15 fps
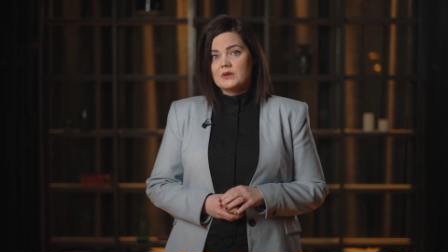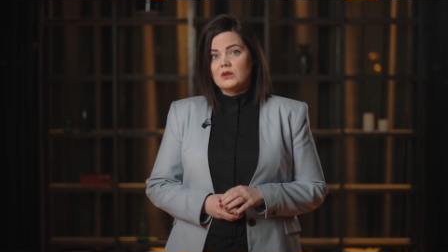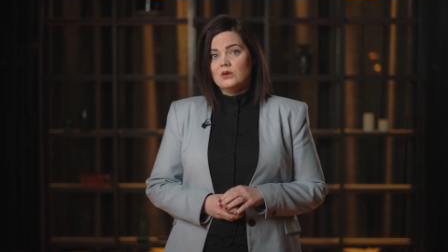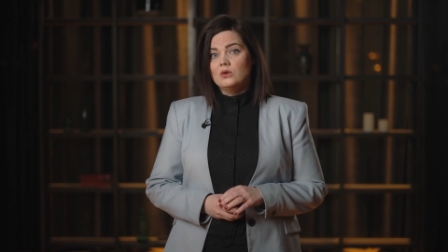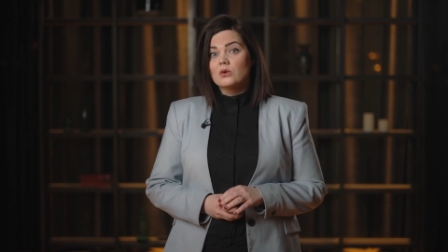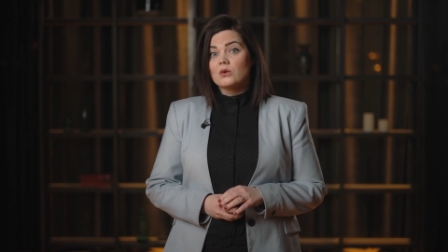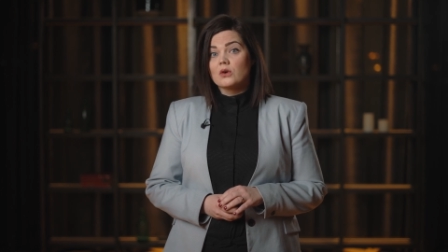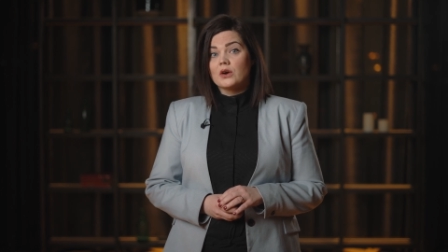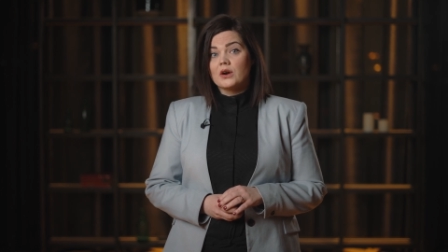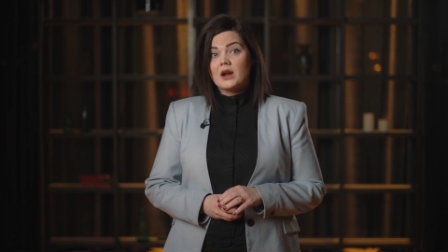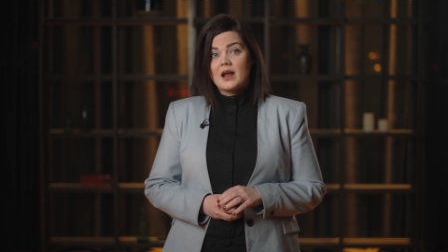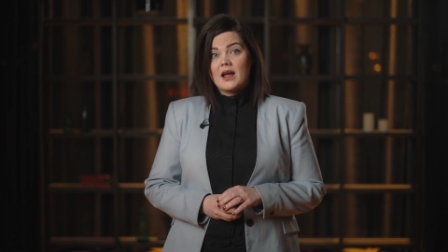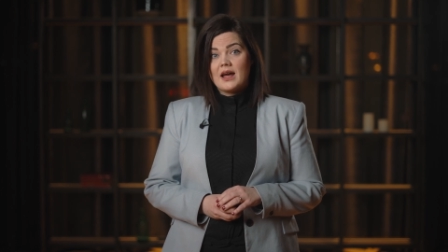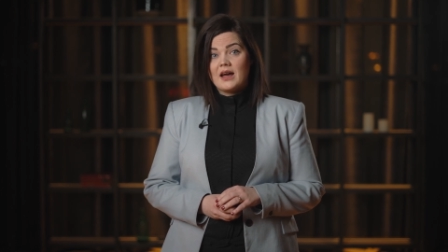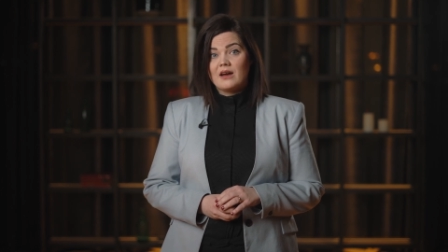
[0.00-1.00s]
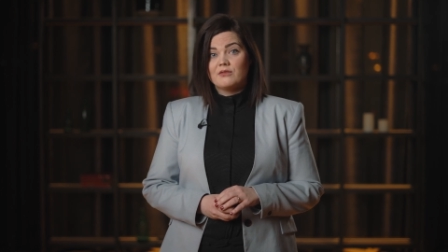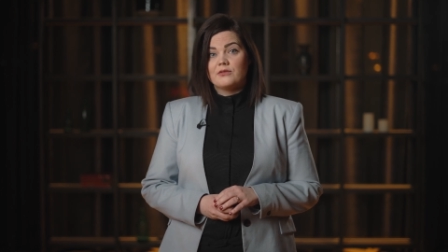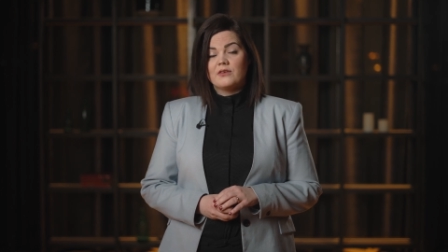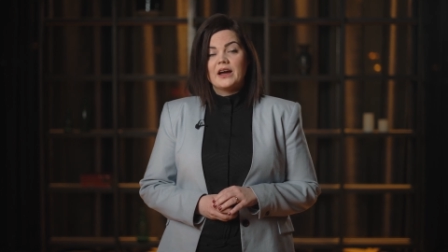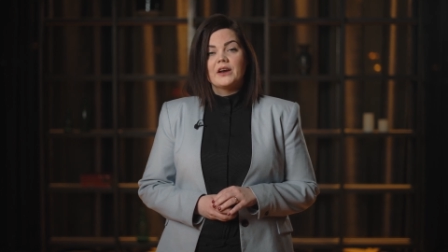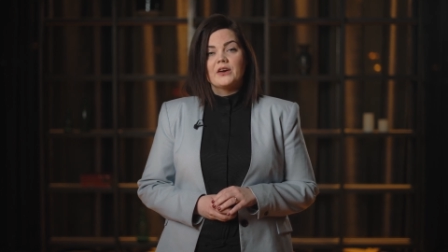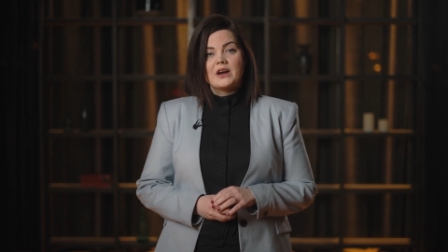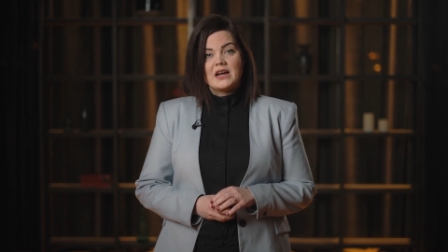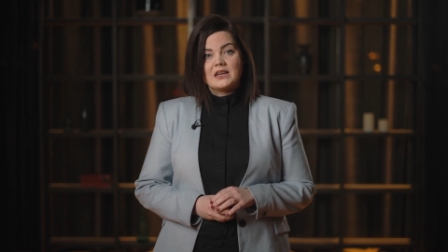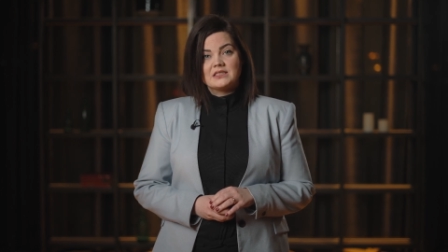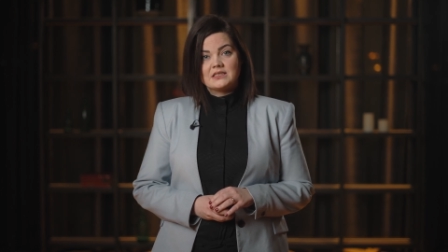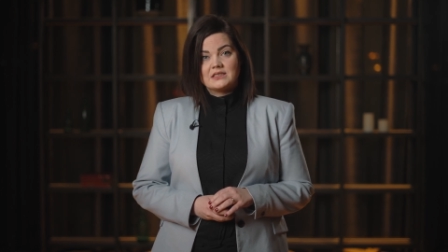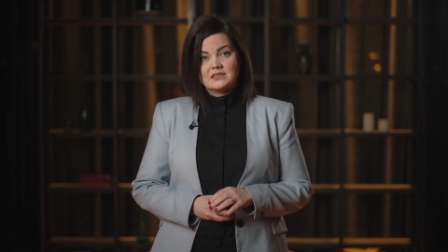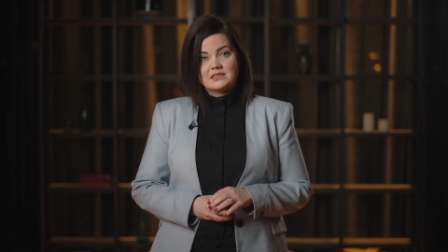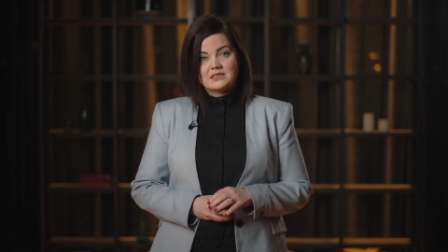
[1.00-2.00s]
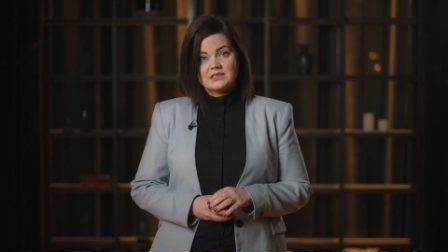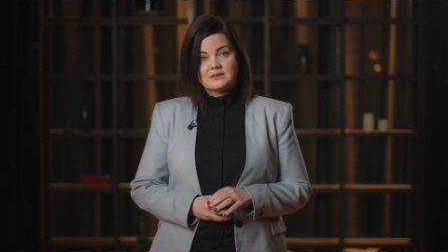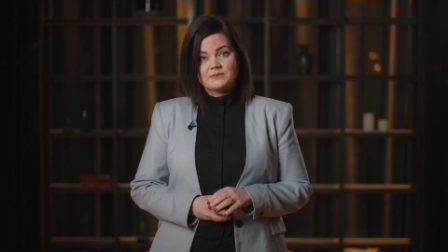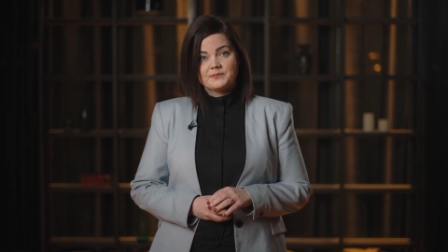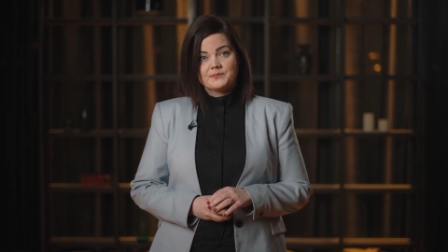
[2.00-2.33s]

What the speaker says: nor have fire hazards.